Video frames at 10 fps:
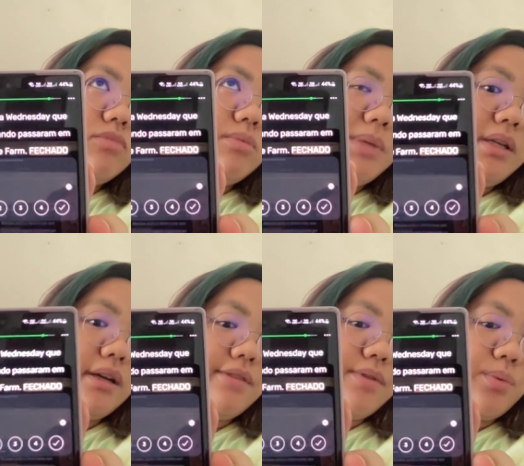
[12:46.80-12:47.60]

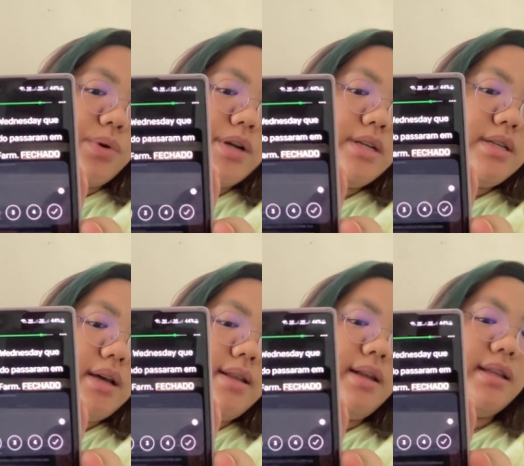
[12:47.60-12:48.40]
meaning of the word,
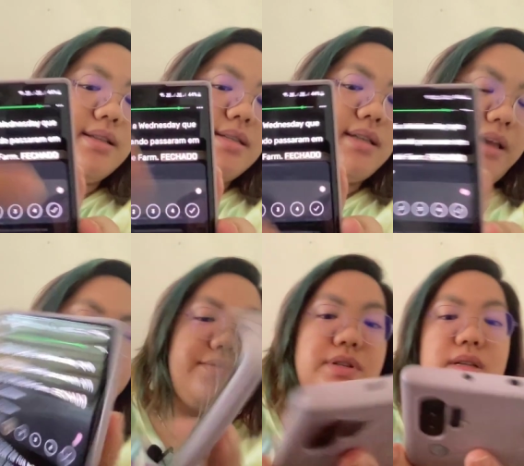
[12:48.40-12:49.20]
and then it
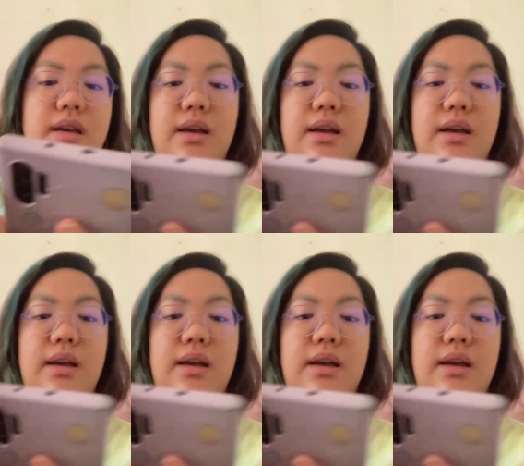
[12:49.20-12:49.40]
saves